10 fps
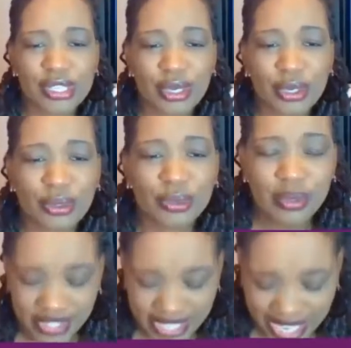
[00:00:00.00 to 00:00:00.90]
So
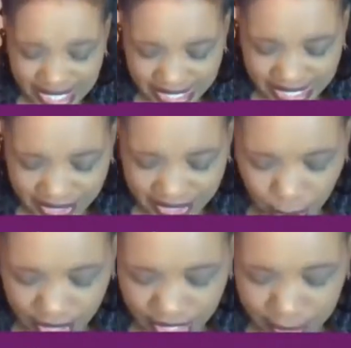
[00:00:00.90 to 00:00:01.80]
the next thing
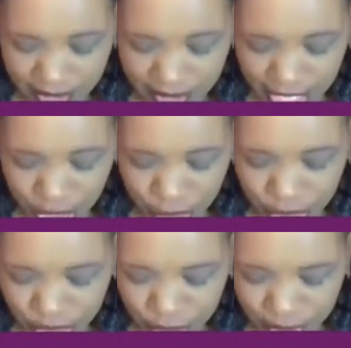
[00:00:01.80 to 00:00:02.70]
that I recommend that you
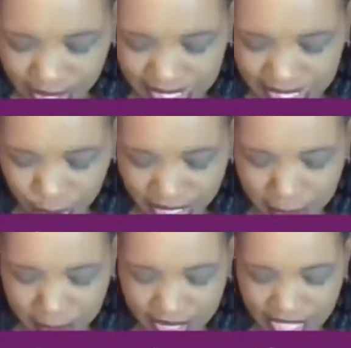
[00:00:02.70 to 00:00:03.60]
do is I
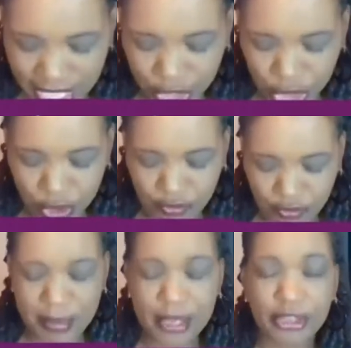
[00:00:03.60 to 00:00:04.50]
recommend that you
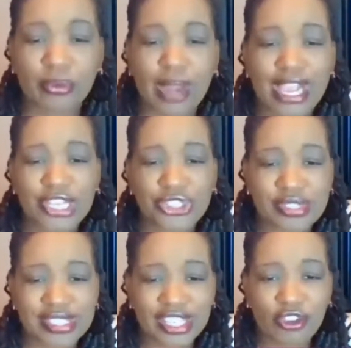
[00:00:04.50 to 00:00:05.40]
familiarize
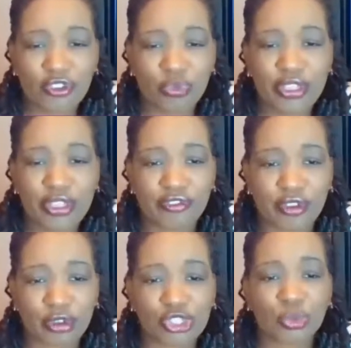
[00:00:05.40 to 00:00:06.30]
yourself with
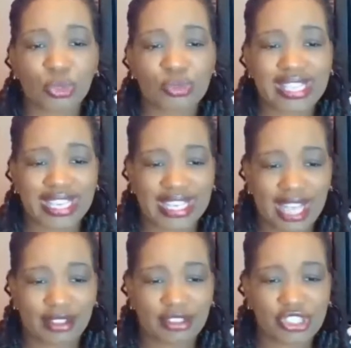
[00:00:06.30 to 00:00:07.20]
virtual
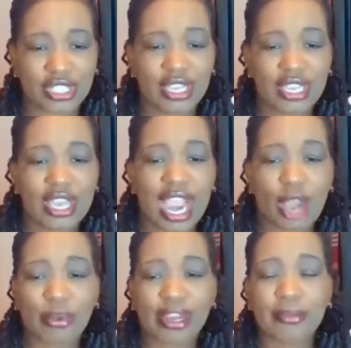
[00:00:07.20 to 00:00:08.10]
technology.
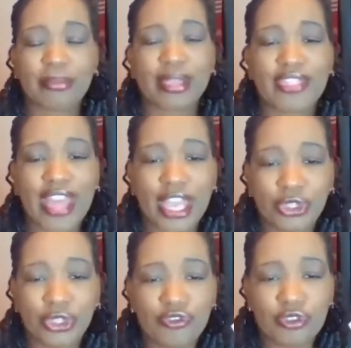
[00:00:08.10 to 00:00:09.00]
I recommend
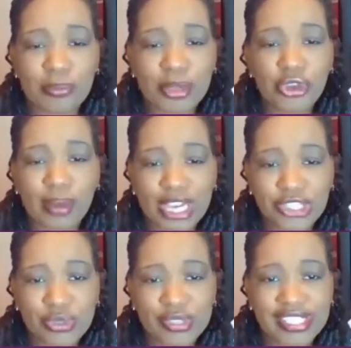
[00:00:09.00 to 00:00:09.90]
that you
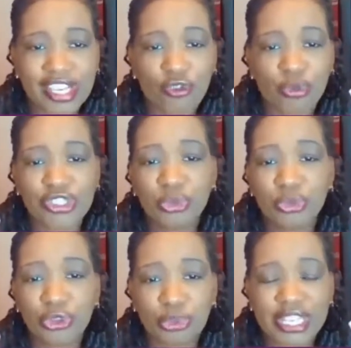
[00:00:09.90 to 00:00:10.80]
familiarize yourself with
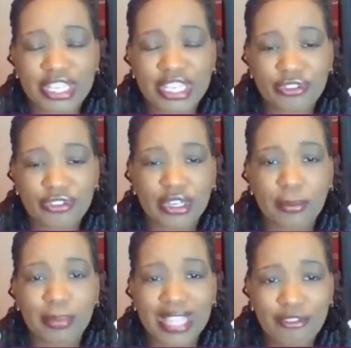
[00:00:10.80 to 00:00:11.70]
2 or 3
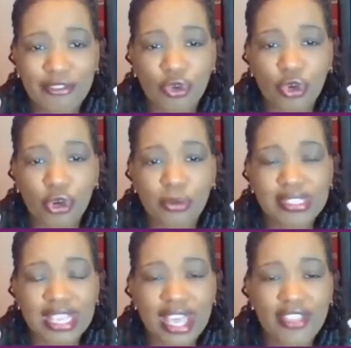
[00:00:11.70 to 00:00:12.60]
different
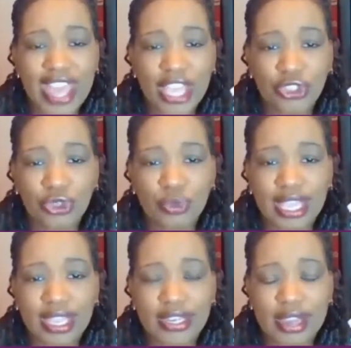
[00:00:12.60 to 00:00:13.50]
platforms that you
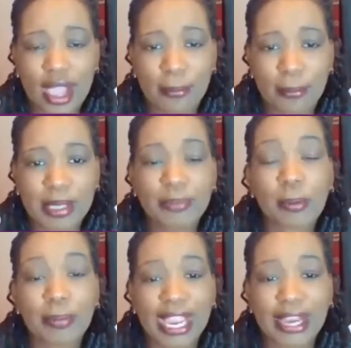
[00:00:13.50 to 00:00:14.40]
can
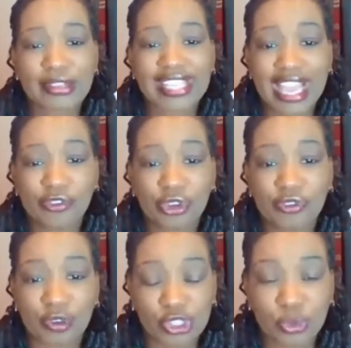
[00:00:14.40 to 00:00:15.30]
be prepared to have
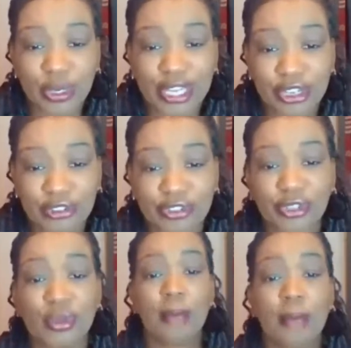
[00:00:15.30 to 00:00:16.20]
your virtual
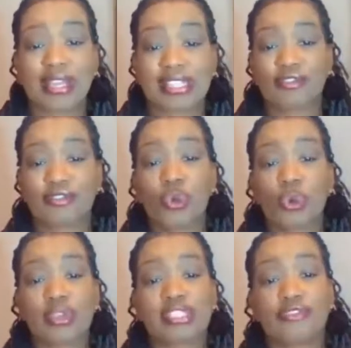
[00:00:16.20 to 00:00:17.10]
interview. Because of
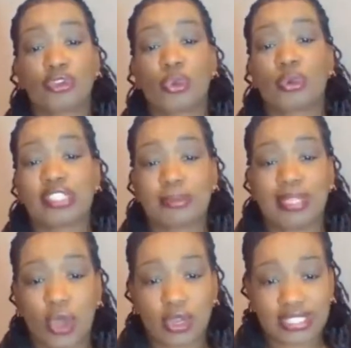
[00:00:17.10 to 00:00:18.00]
course, if you're going to
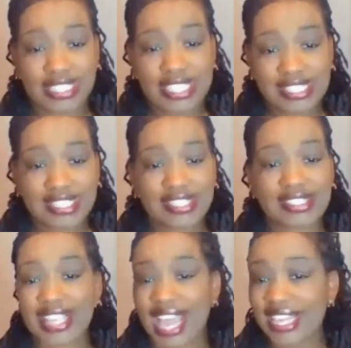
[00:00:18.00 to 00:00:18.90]
be long
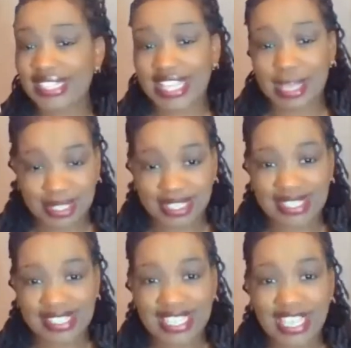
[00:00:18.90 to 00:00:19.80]
distance, 9 times
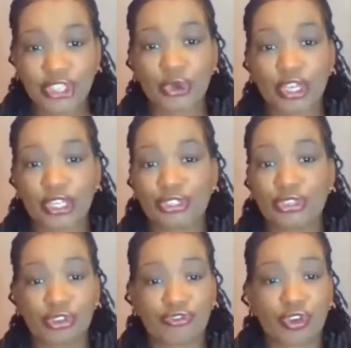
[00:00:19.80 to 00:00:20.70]
out of 10, you're going to
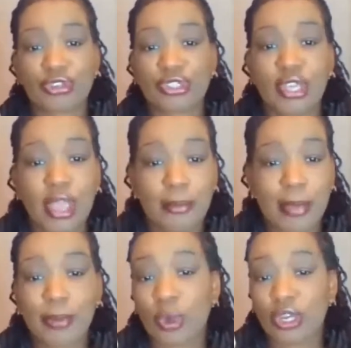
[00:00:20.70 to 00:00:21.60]
do your first
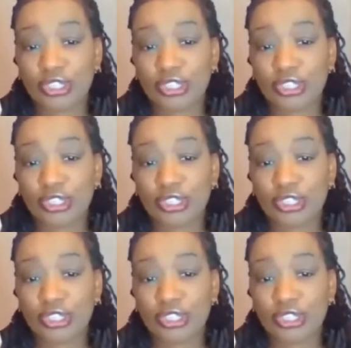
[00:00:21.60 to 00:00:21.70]
maybe 1